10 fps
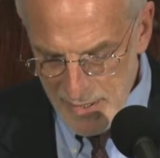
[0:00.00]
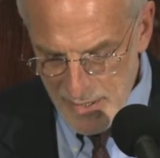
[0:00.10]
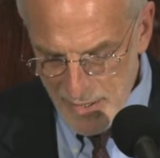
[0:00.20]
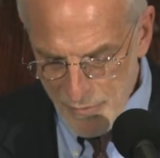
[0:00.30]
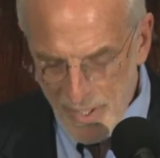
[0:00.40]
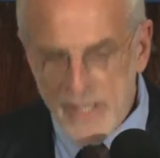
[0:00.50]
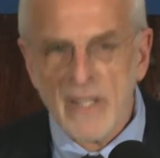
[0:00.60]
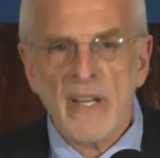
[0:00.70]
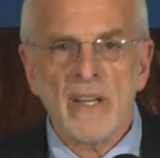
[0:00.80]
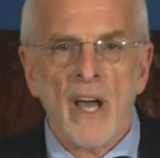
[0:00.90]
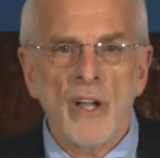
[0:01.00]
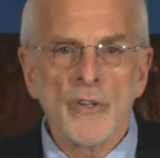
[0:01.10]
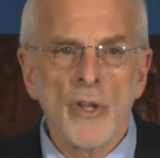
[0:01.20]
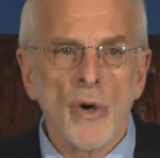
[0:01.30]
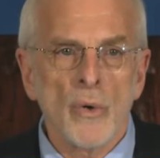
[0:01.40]
uninvited and
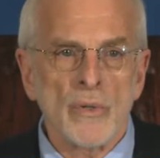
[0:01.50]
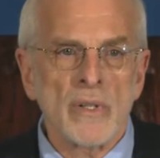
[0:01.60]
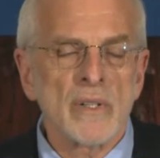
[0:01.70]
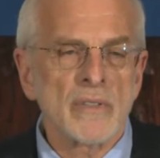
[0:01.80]
unknown